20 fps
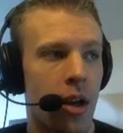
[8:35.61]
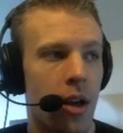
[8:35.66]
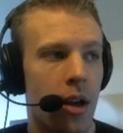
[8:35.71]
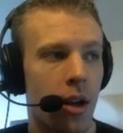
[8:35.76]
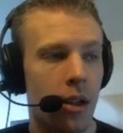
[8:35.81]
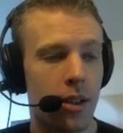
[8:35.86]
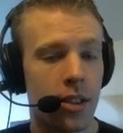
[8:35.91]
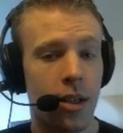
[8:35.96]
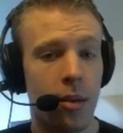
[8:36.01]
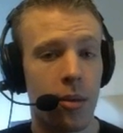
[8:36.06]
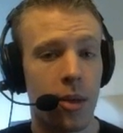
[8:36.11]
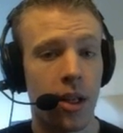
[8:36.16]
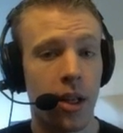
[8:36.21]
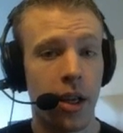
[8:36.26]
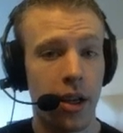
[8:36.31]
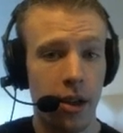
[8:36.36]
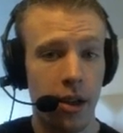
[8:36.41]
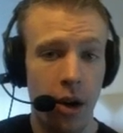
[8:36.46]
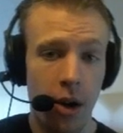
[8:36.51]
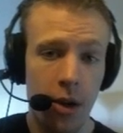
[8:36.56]
on something
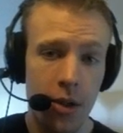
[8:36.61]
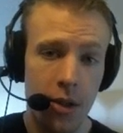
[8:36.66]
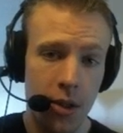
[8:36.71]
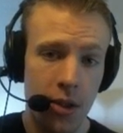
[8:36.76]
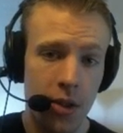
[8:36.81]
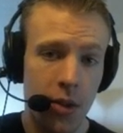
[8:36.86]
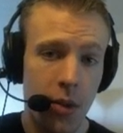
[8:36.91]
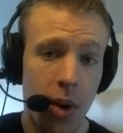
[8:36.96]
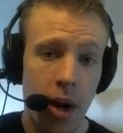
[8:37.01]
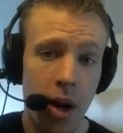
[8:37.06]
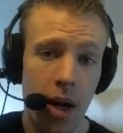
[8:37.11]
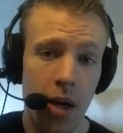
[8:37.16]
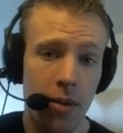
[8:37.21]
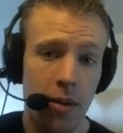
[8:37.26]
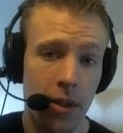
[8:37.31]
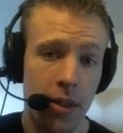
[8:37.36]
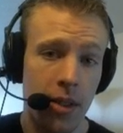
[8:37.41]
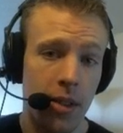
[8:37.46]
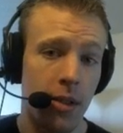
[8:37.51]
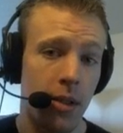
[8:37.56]
like an Argent Squire,
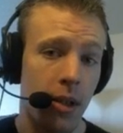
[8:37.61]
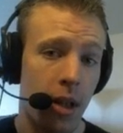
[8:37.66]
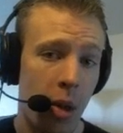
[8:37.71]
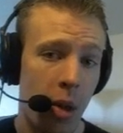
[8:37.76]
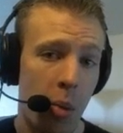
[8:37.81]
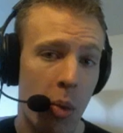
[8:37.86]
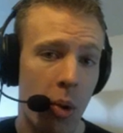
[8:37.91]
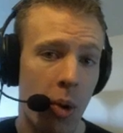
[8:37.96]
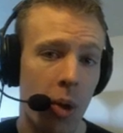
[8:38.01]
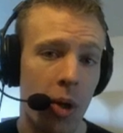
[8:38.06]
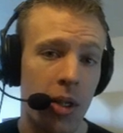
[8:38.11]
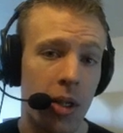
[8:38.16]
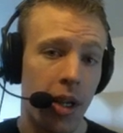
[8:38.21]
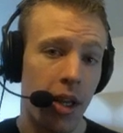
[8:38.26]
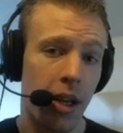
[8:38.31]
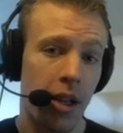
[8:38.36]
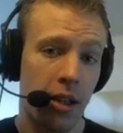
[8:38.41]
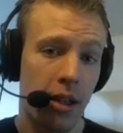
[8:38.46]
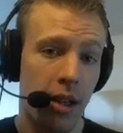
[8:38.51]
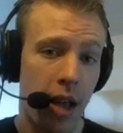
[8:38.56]
if it's still on the board,
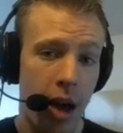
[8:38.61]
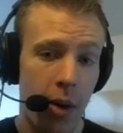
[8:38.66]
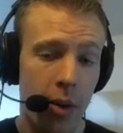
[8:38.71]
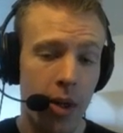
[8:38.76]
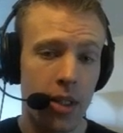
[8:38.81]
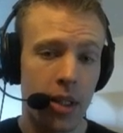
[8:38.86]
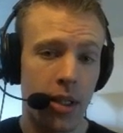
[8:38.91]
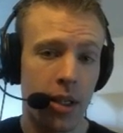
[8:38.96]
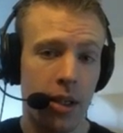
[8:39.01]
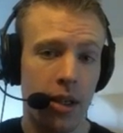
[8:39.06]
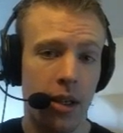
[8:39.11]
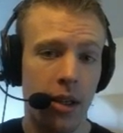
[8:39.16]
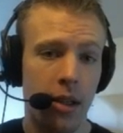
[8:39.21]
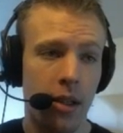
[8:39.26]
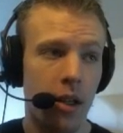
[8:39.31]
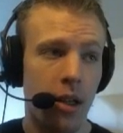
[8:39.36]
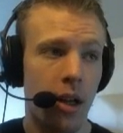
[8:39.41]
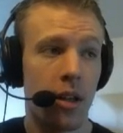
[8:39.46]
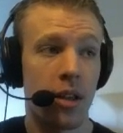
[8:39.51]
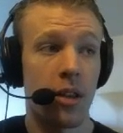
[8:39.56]
can allow it to
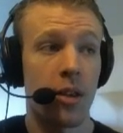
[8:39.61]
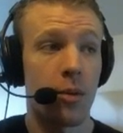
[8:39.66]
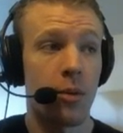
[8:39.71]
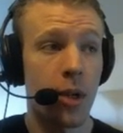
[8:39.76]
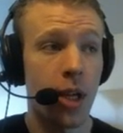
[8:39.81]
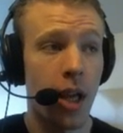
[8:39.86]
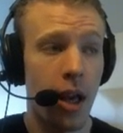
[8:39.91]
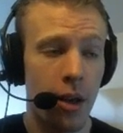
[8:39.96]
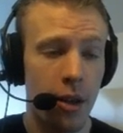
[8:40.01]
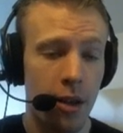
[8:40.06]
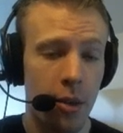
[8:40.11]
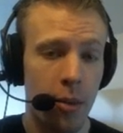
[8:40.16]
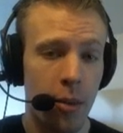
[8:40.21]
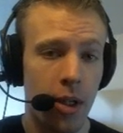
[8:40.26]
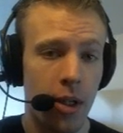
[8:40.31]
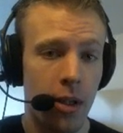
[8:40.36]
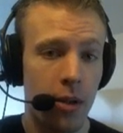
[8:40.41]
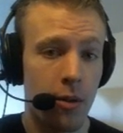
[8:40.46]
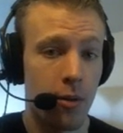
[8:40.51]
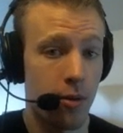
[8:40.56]
kill a 3 health
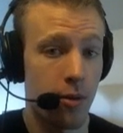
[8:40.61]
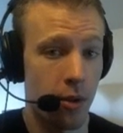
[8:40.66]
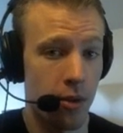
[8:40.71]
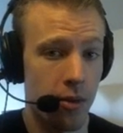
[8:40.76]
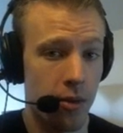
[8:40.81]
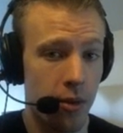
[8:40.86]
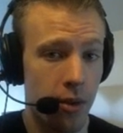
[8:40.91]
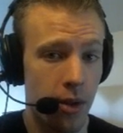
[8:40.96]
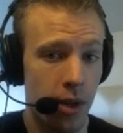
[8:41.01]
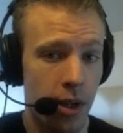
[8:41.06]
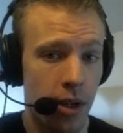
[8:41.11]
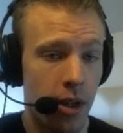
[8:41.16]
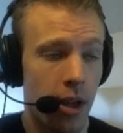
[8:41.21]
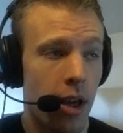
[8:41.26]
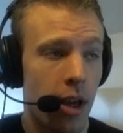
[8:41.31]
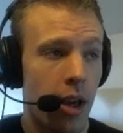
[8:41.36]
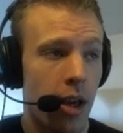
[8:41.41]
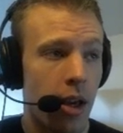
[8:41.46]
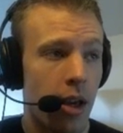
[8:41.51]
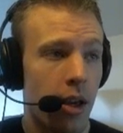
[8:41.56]
minion for free,
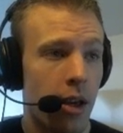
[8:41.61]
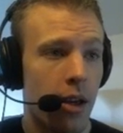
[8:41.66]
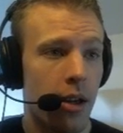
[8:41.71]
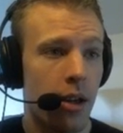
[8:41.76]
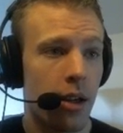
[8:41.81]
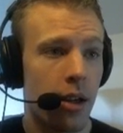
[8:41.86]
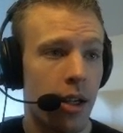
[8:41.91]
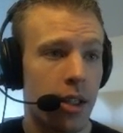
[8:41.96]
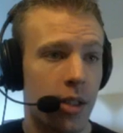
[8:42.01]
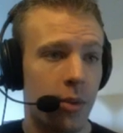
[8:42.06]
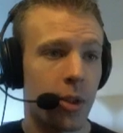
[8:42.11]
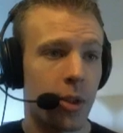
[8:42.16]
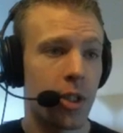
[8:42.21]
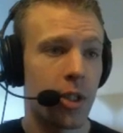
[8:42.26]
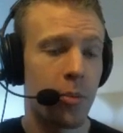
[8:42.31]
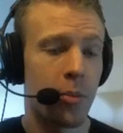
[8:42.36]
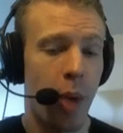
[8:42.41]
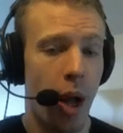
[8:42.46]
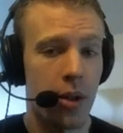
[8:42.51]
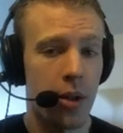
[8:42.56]
because it would
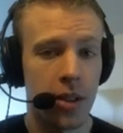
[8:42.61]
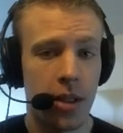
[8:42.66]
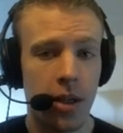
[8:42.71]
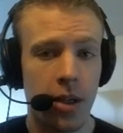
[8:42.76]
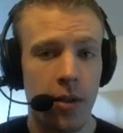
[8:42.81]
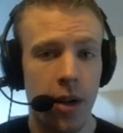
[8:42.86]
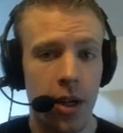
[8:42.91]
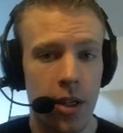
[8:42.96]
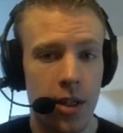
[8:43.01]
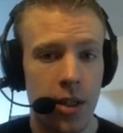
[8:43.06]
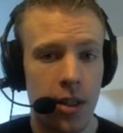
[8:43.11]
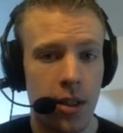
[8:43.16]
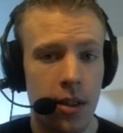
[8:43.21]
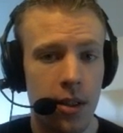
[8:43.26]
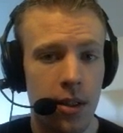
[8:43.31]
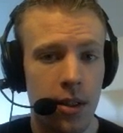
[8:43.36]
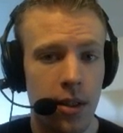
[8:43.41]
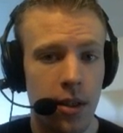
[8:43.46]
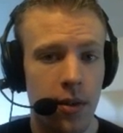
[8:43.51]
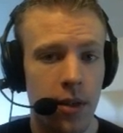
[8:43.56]
just bounce the Divine
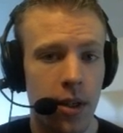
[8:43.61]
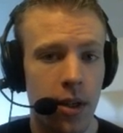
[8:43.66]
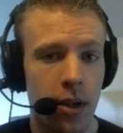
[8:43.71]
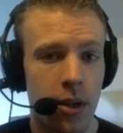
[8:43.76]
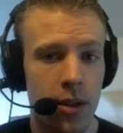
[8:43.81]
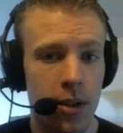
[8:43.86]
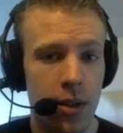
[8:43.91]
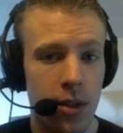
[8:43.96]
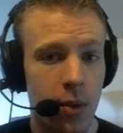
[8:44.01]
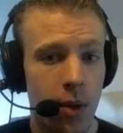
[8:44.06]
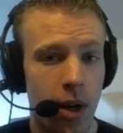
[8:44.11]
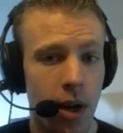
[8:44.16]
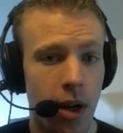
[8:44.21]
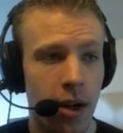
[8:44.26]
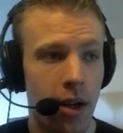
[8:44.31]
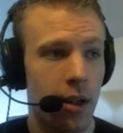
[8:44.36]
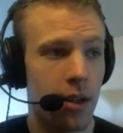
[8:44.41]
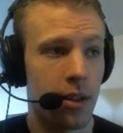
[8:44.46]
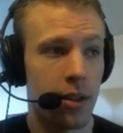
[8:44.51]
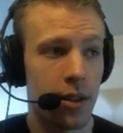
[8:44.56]
Shield of the Argent Squire
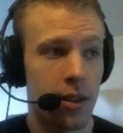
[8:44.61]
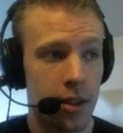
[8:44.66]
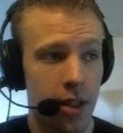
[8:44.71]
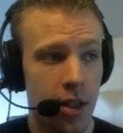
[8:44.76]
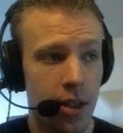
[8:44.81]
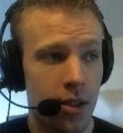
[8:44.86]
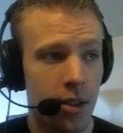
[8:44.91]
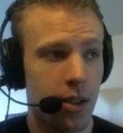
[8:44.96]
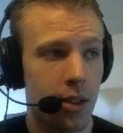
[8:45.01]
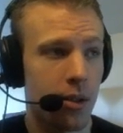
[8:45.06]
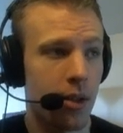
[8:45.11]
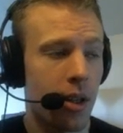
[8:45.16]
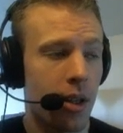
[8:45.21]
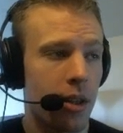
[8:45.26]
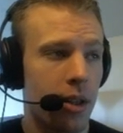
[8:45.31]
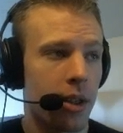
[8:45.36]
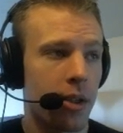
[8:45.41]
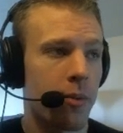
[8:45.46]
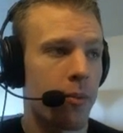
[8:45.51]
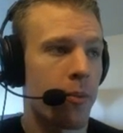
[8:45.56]
and essentially do
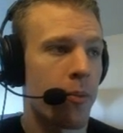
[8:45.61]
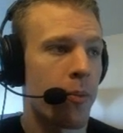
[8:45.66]
nothing.